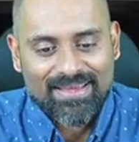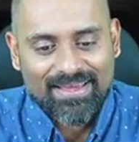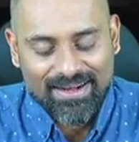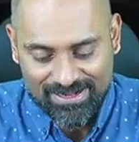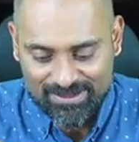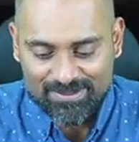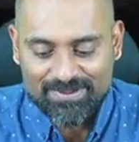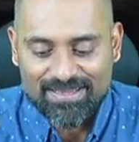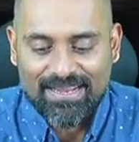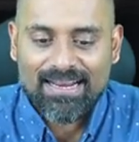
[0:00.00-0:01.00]
Right.
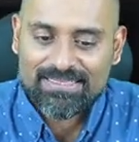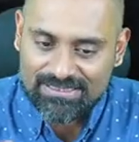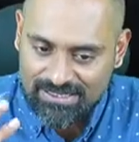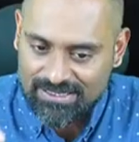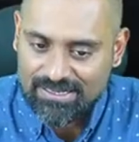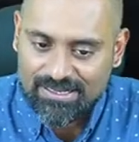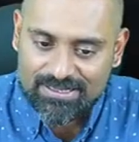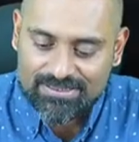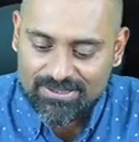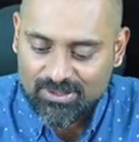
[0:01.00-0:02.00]
Let's see,
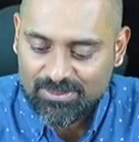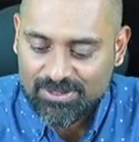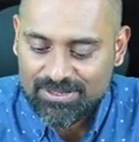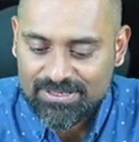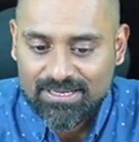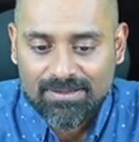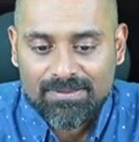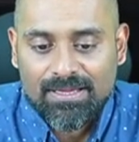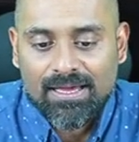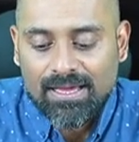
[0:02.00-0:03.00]
I'll talk about it, yeah.
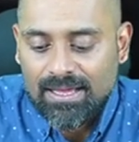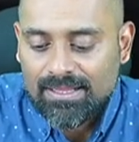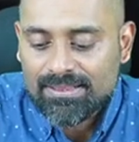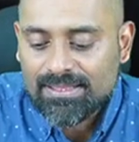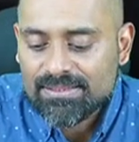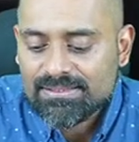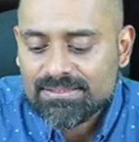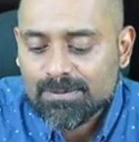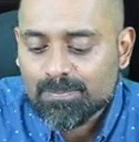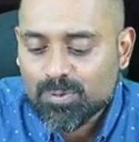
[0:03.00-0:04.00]
This
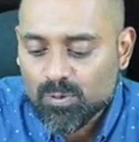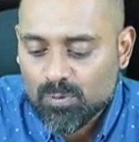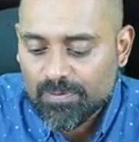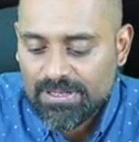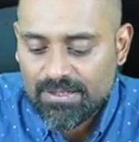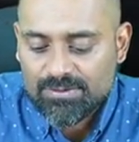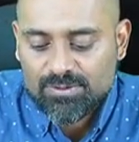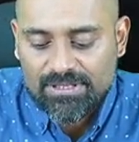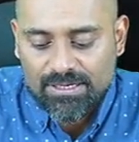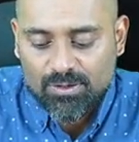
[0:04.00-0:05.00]
approval, so
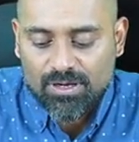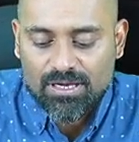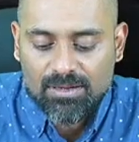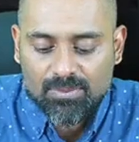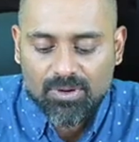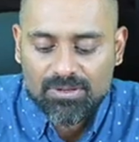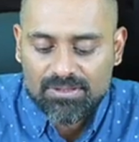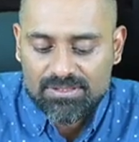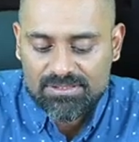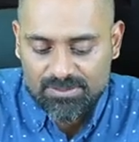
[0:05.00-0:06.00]
they're talking about
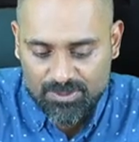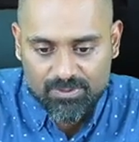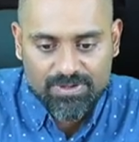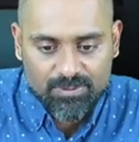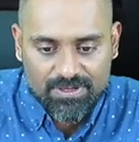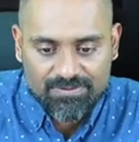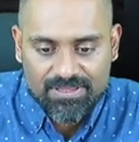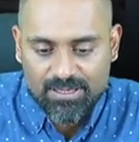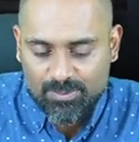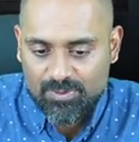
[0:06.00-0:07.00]
this approval, whatever the
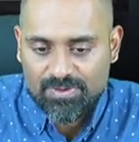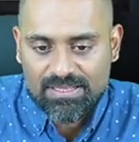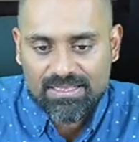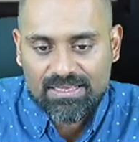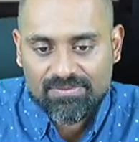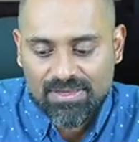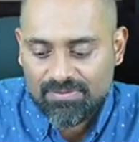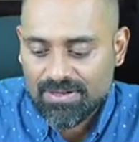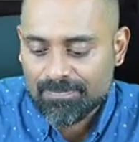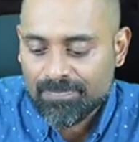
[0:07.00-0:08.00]
approval that they have
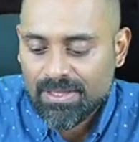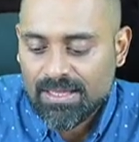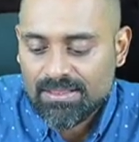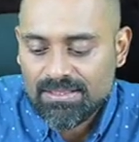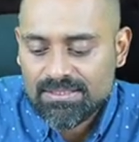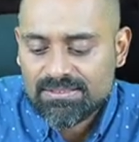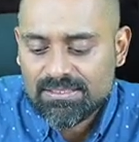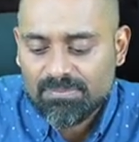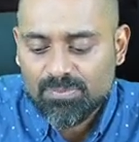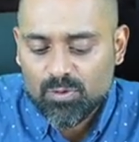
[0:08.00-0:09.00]
given. This
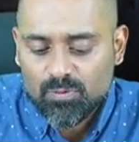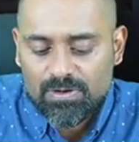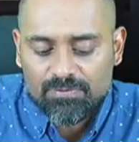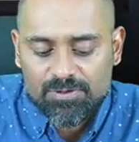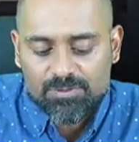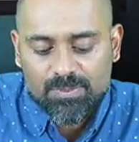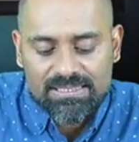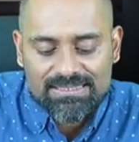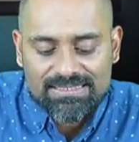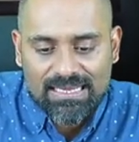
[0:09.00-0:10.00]
approval was much
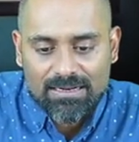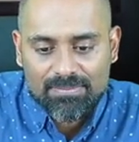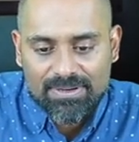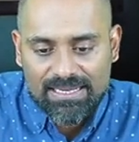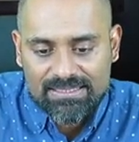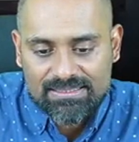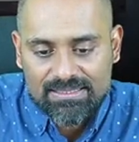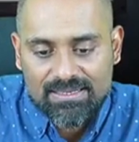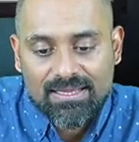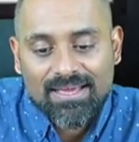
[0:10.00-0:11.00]

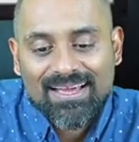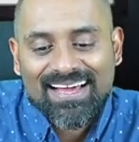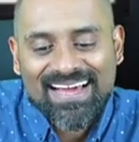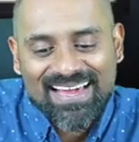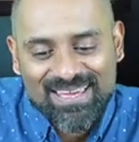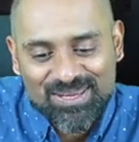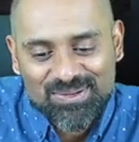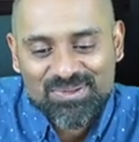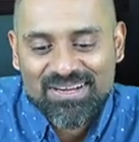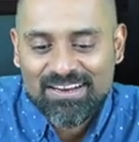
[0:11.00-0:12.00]
celebrated.
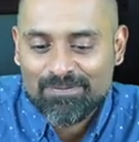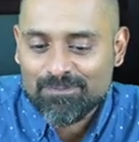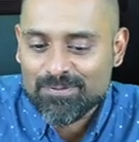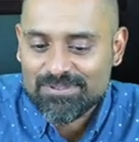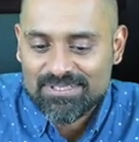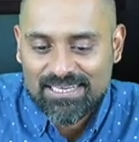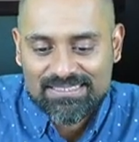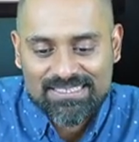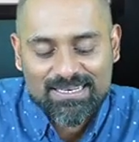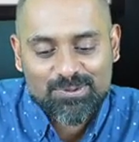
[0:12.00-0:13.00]
Acute
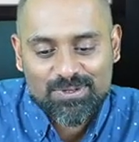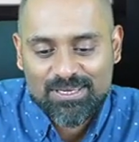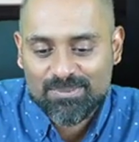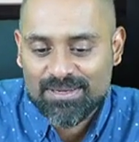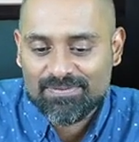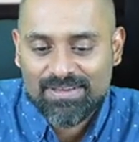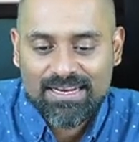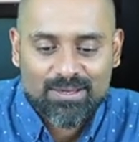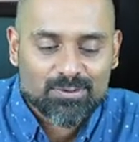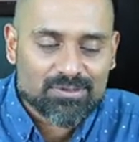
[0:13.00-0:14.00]
lymphocytic leukemia. Very
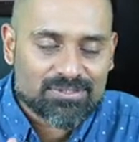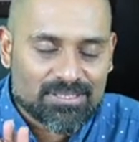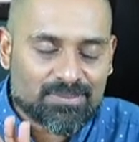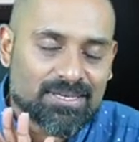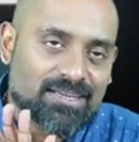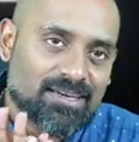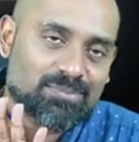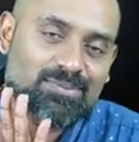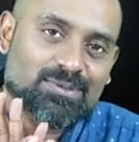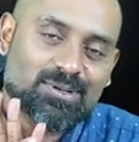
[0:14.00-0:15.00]
good, Jim. Very
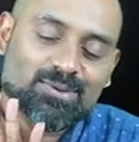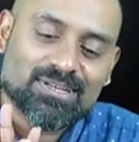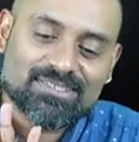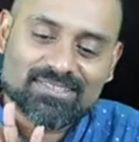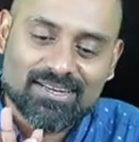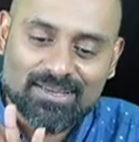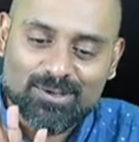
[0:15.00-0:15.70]
absolutely stunning.